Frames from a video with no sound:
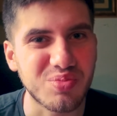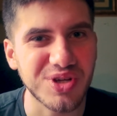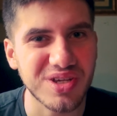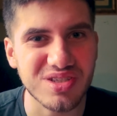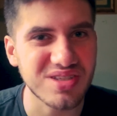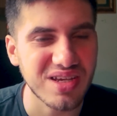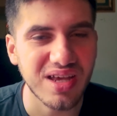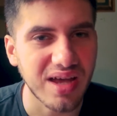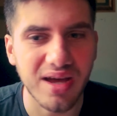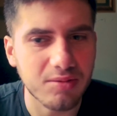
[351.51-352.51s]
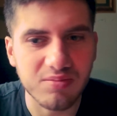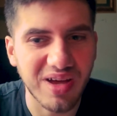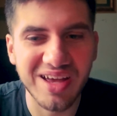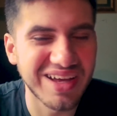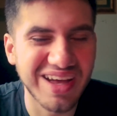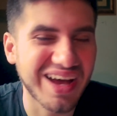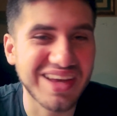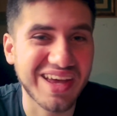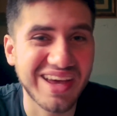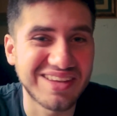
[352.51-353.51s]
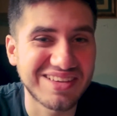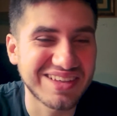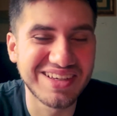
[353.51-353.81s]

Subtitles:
brings, I I had it.